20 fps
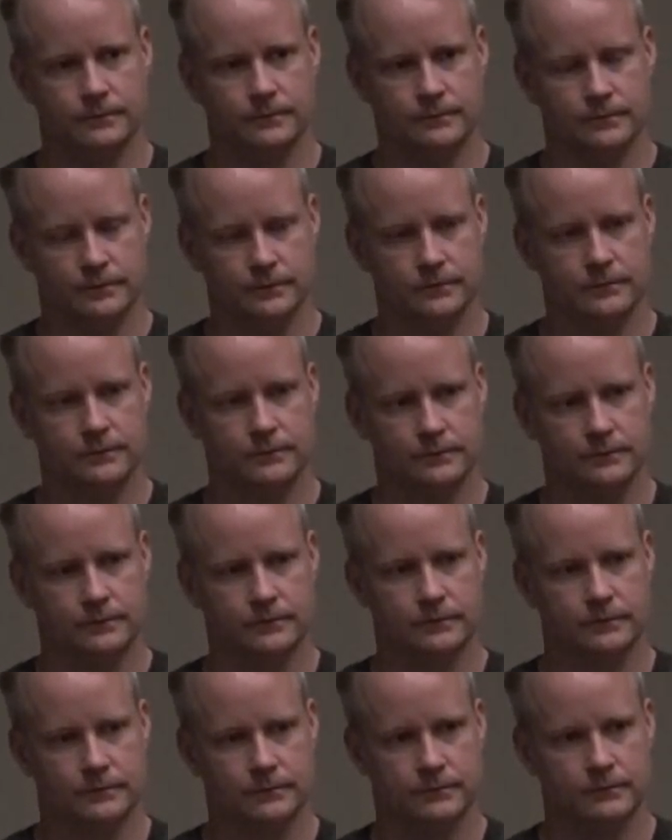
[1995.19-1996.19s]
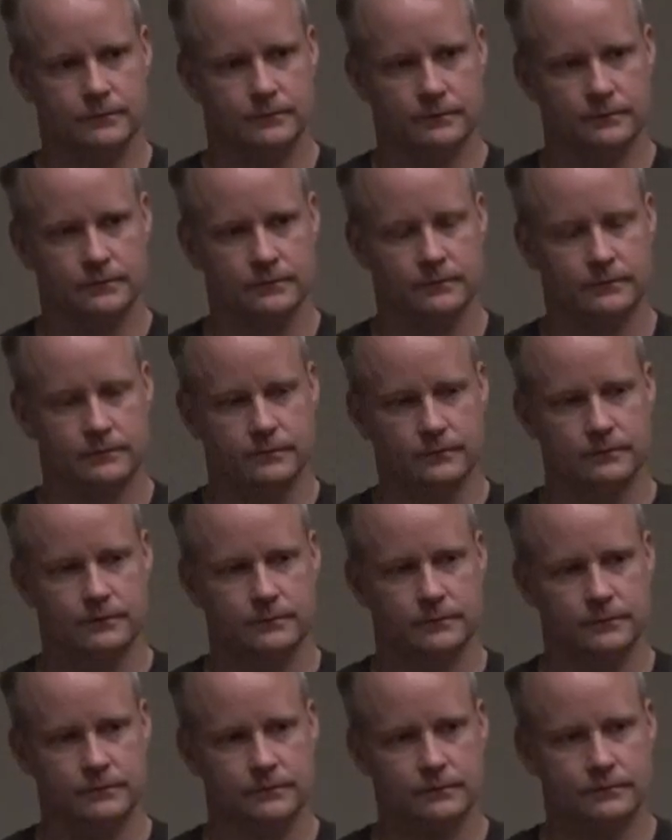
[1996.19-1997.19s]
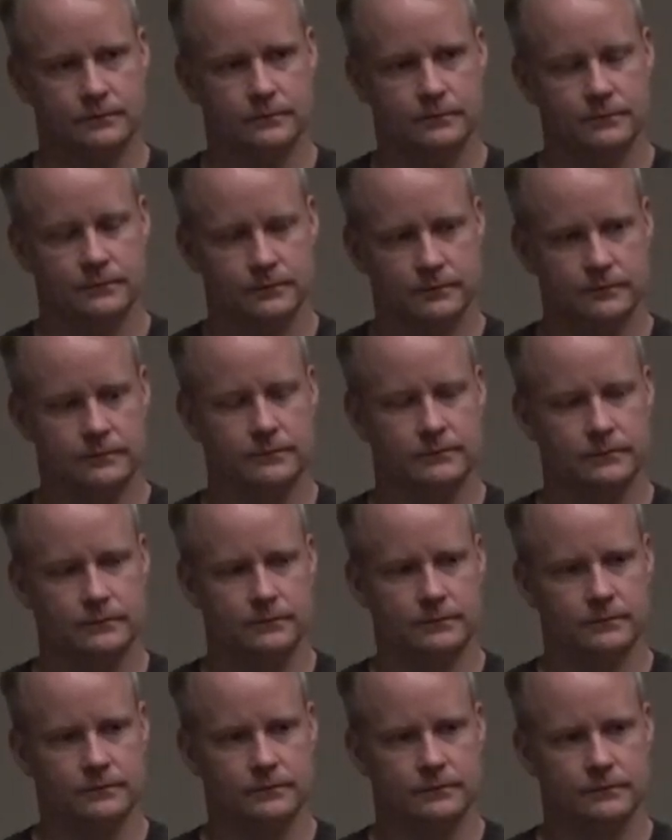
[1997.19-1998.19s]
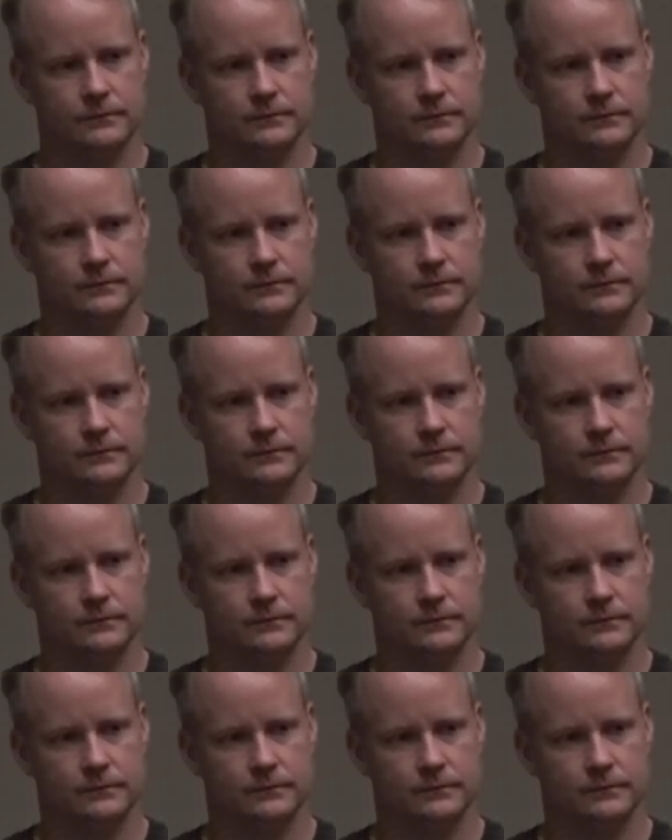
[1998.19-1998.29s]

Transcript: the amount of inclusion of recipes and mm-hmm. depth?